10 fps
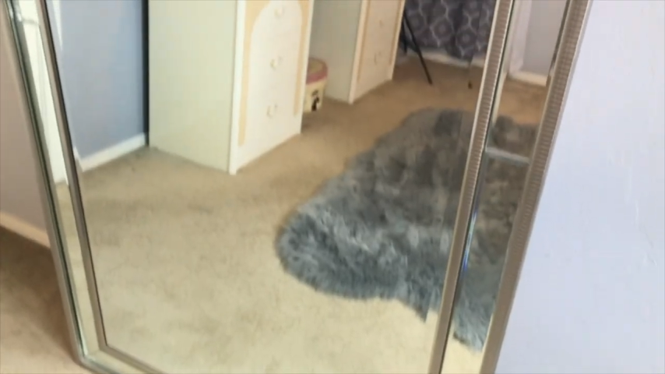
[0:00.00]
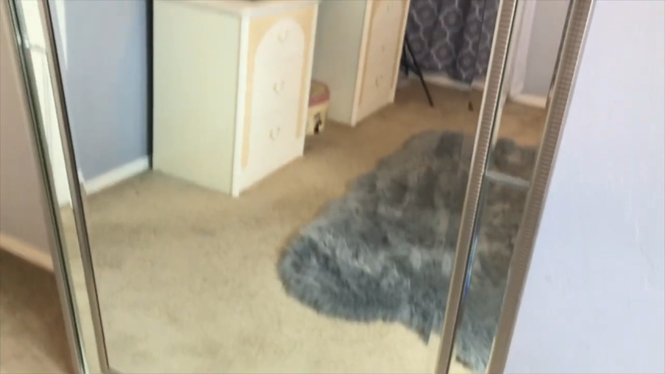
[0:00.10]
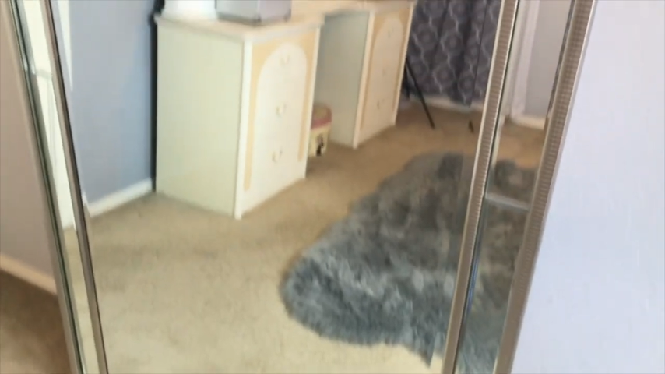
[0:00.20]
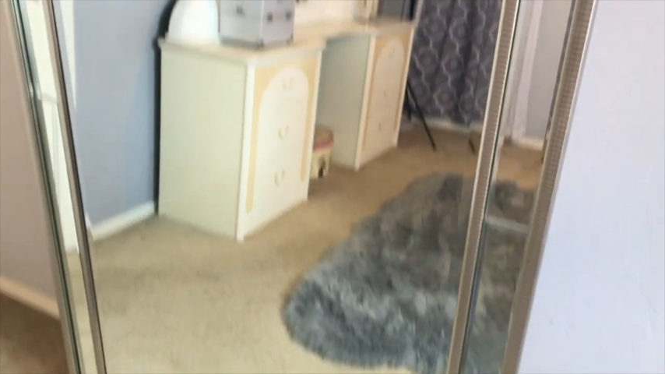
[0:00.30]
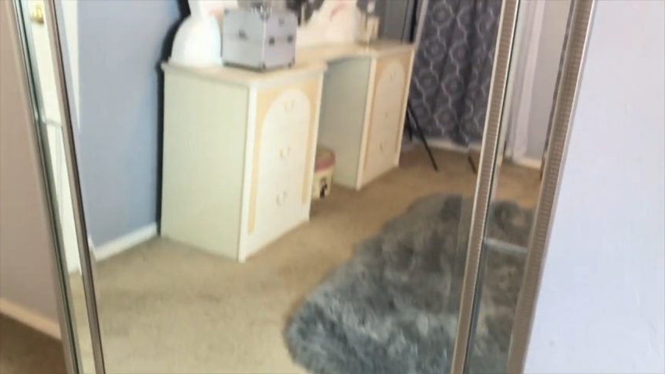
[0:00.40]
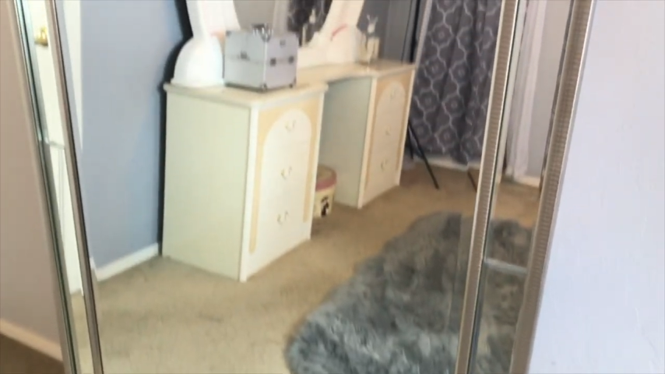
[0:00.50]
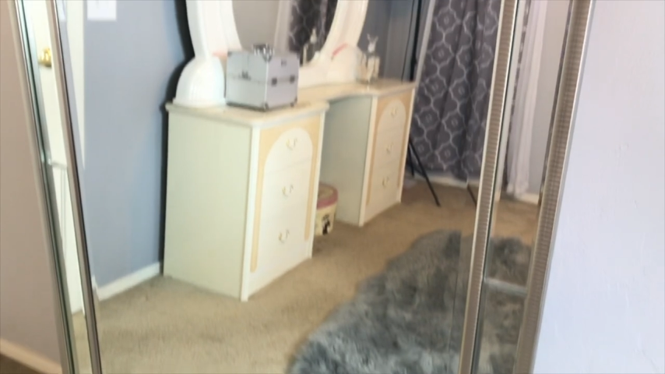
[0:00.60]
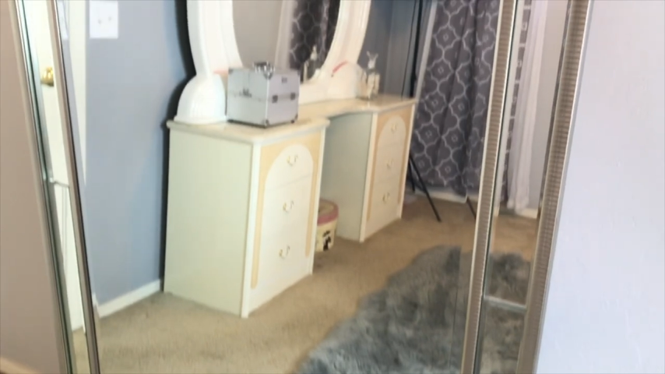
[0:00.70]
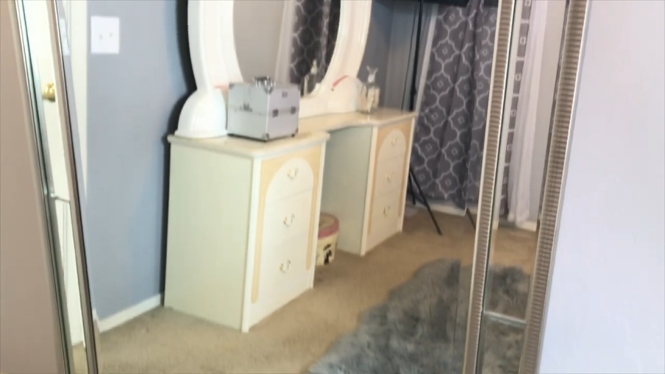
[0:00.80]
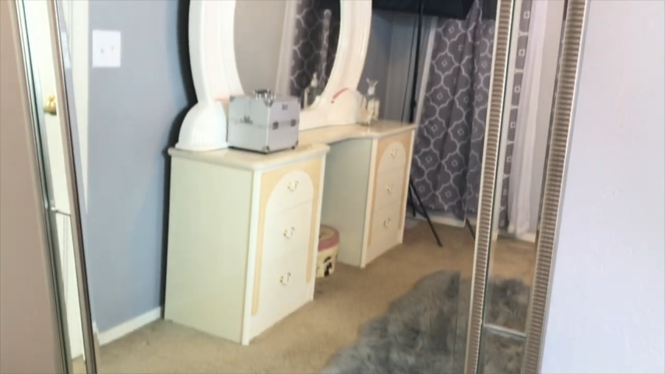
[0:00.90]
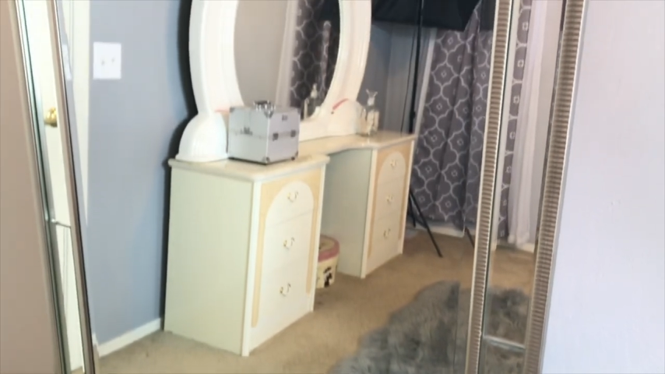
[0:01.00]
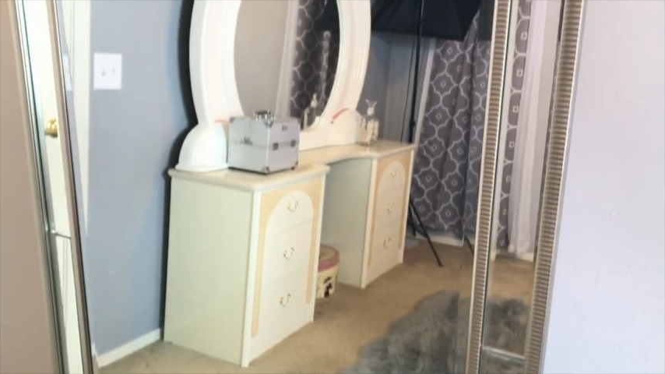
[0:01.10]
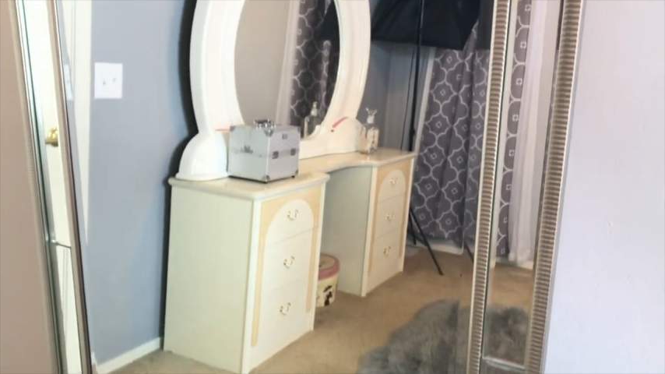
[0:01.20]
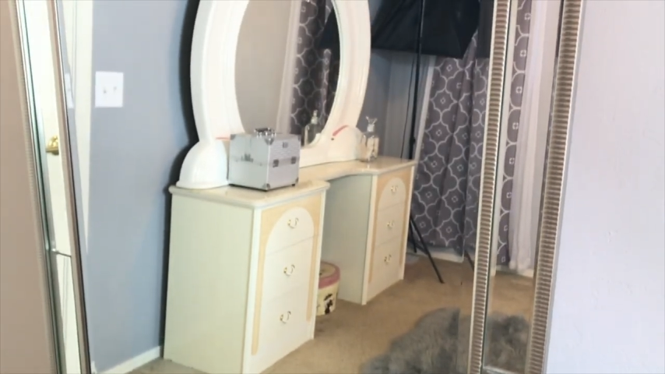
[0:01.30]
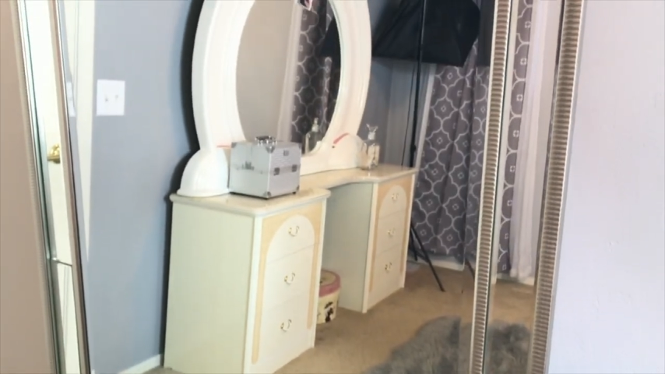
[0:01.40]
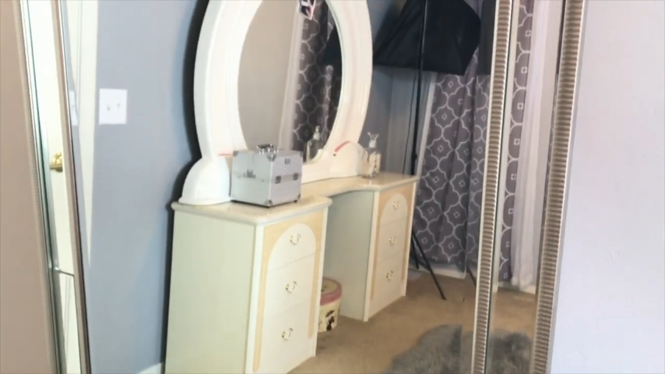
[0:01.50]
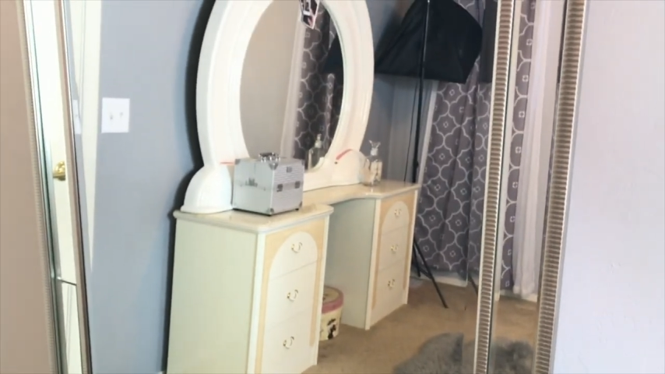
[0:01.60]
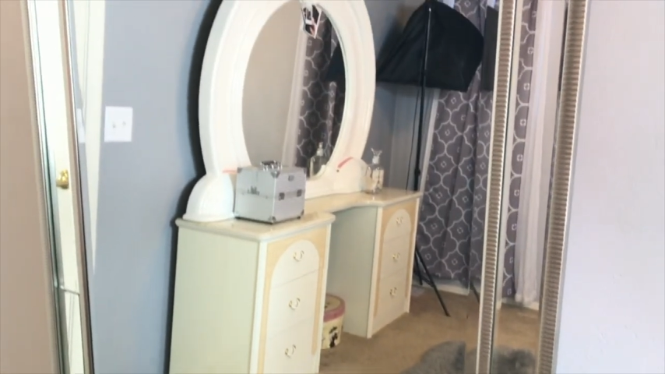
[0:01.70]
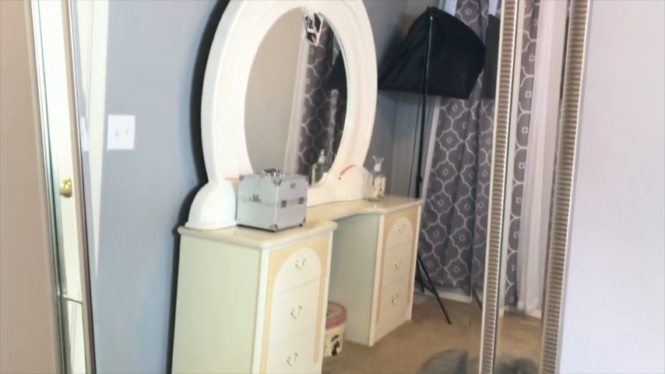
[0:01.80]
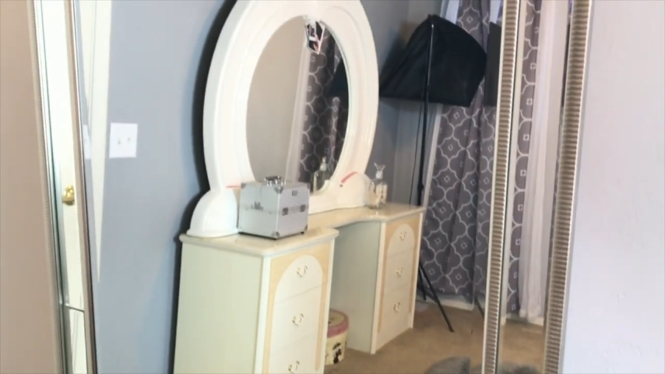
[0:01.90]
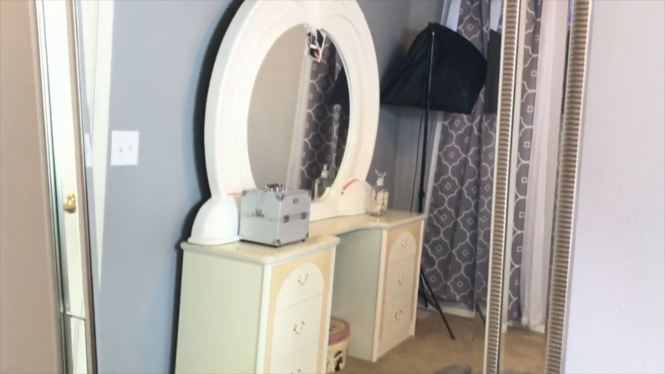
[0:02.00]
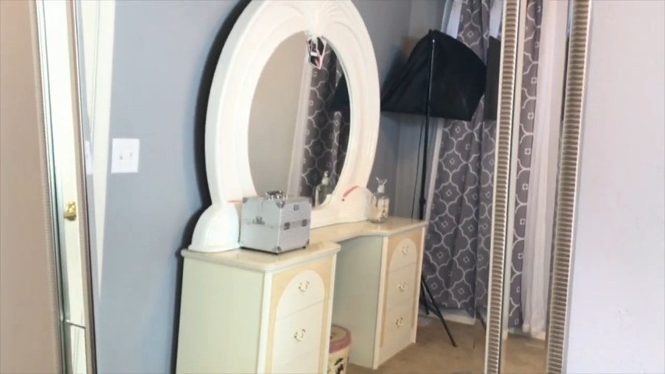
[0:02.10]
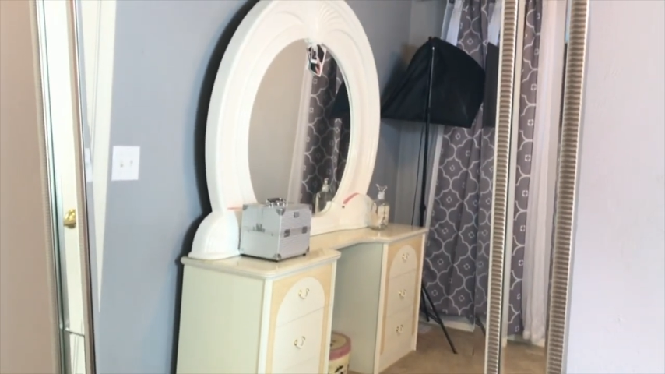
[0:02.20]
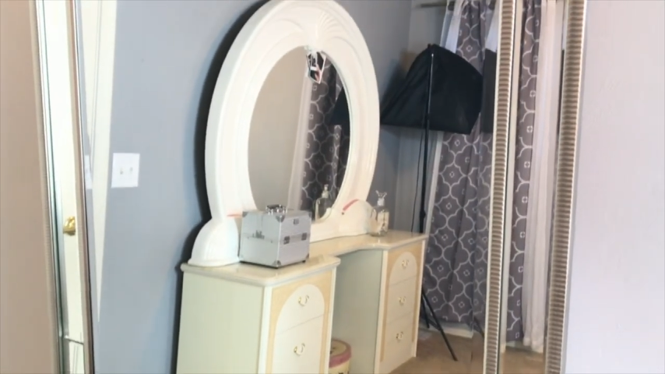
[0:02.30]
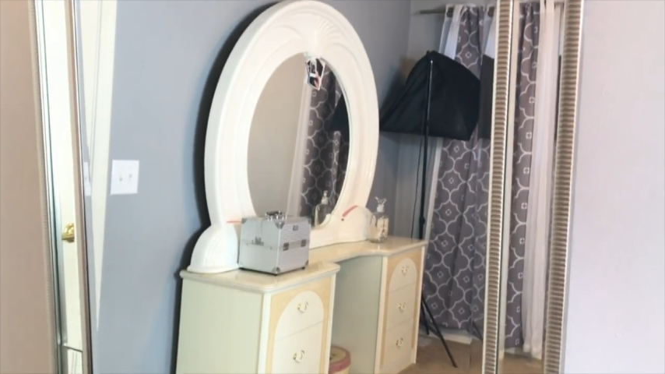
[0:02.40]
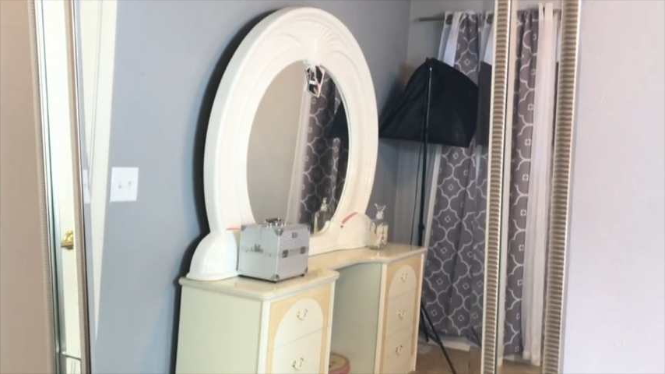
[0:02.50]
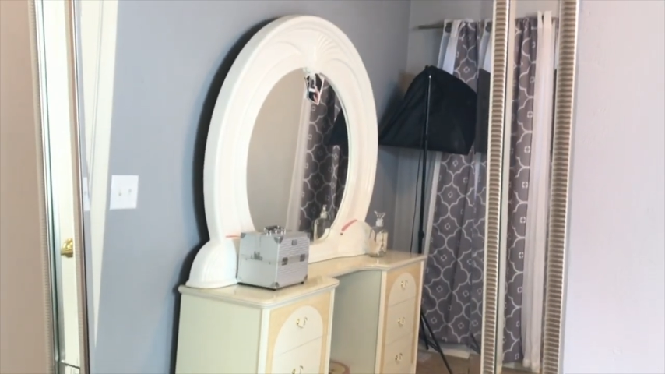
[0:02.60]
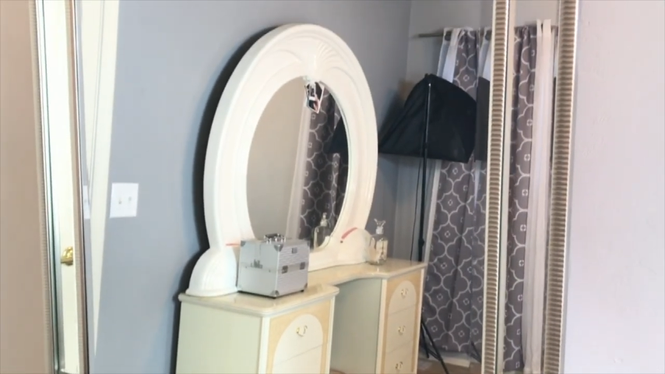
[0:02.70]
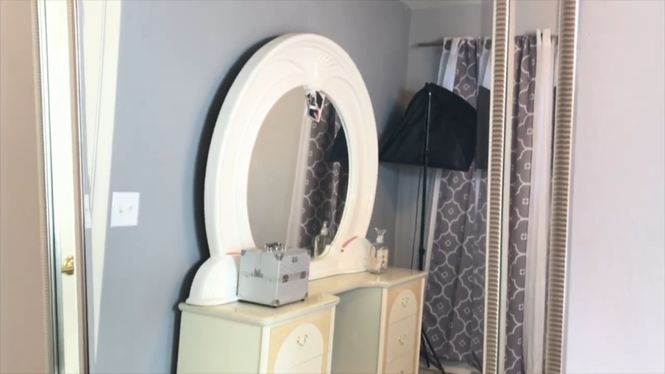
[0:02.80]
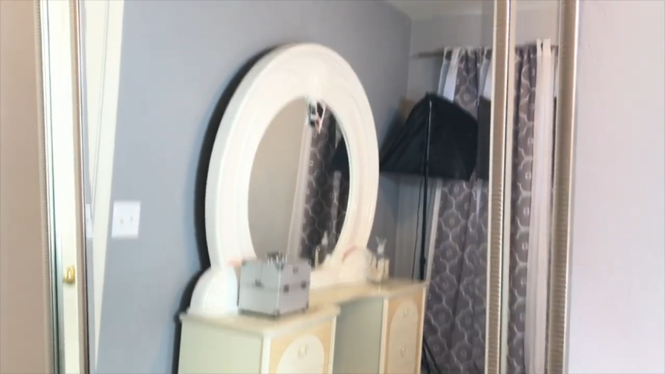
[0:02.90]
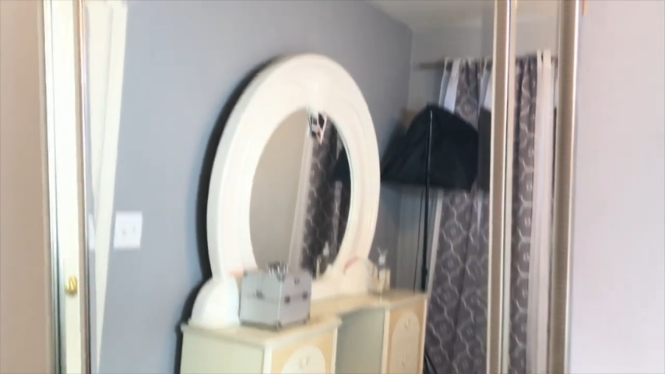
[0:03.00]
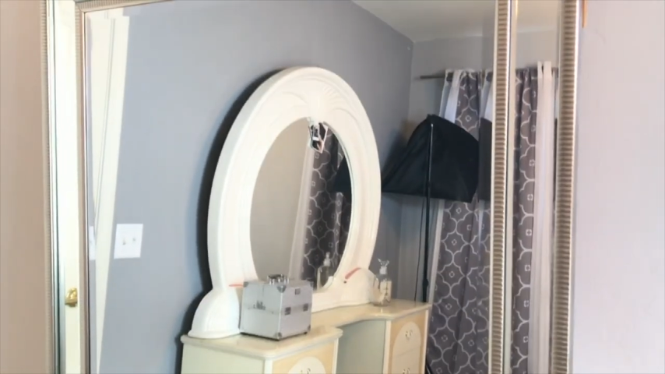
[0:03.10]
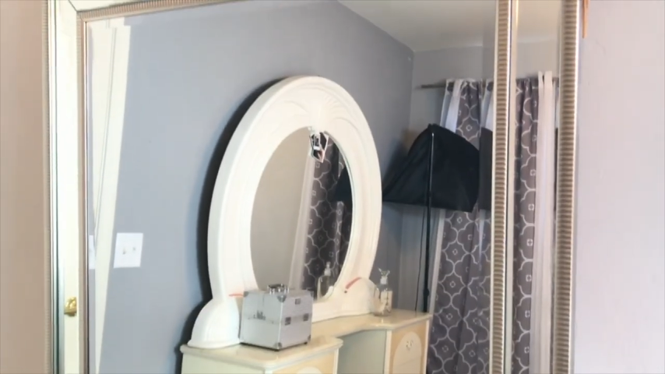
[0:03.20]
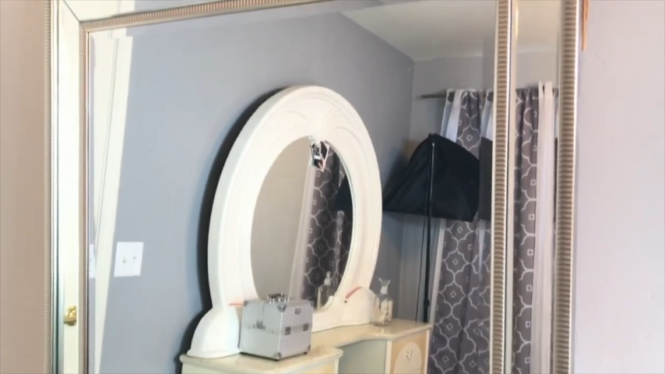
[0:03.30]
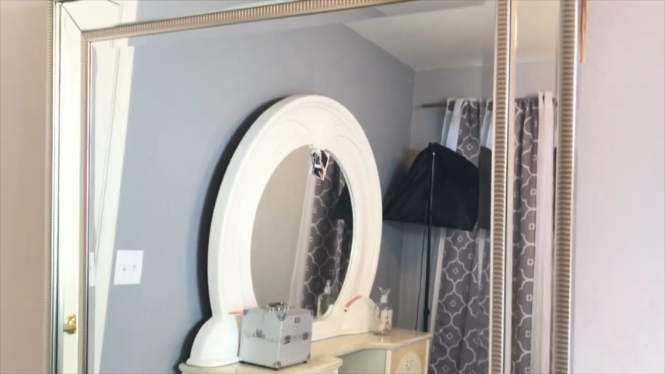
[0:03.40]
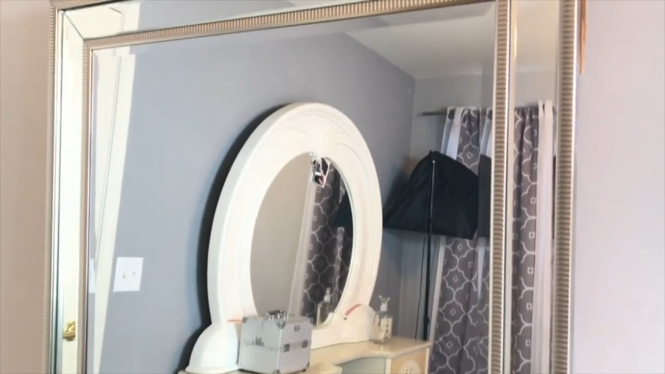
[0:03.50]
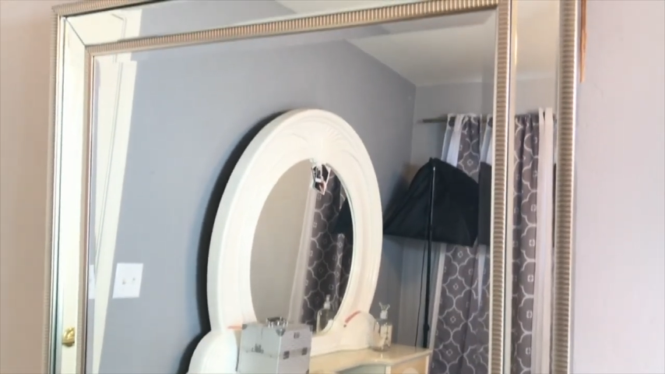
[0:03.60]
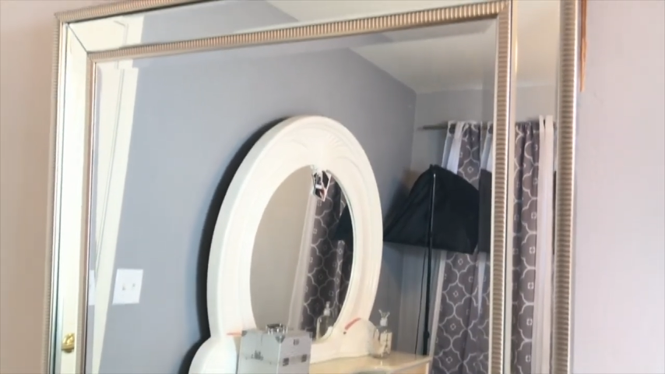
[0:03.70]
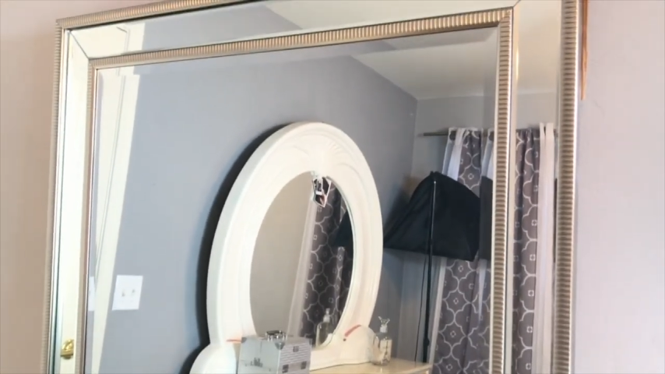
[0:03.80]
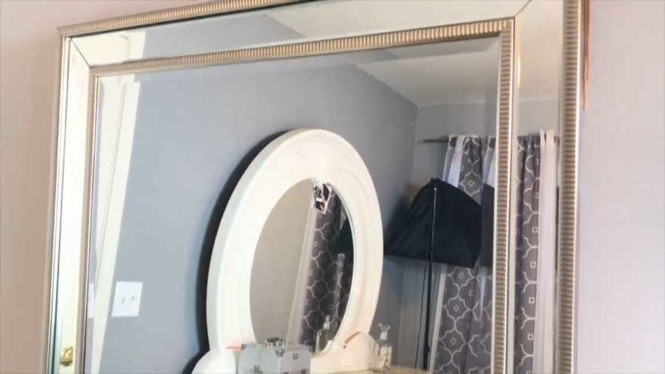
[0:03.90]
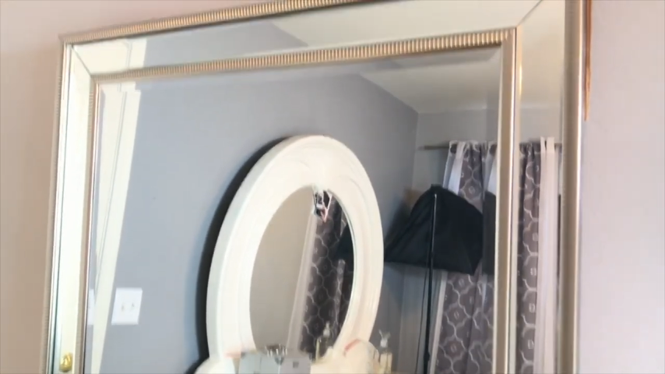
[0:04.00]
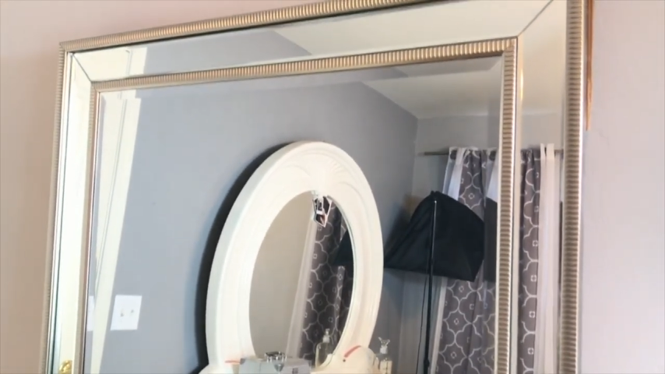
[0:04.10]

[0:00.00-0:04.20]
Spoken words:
Nobody's mouth can be seen.